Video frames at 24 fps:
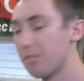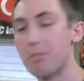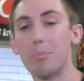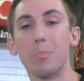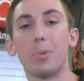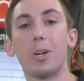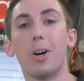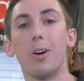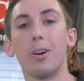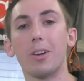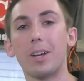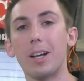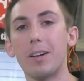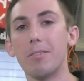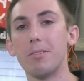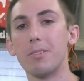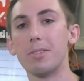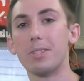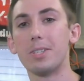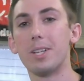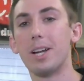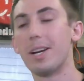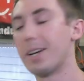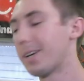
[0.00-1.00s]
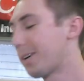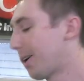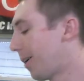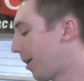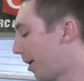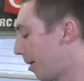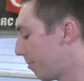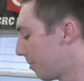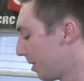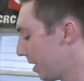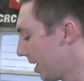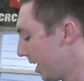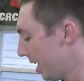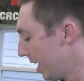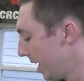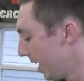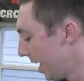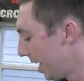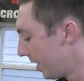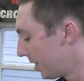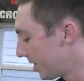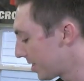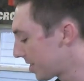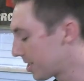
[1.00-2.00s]
from carcovers.com,
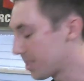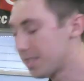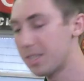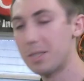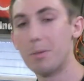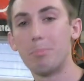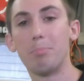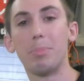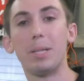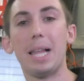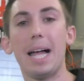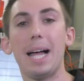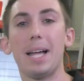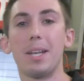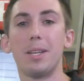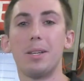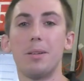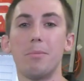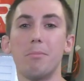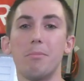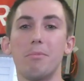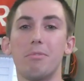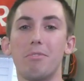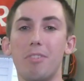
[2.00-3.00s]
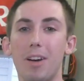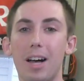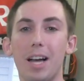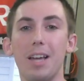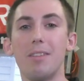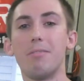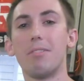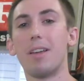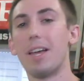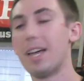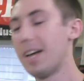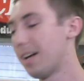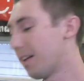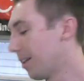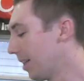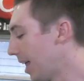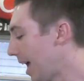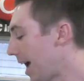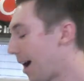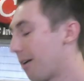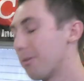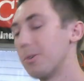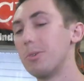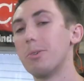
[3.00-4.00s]
and this is the Platinum
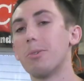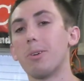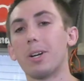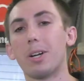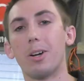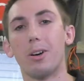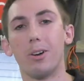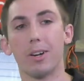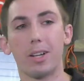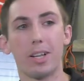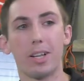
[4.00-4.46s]
5L outdoor car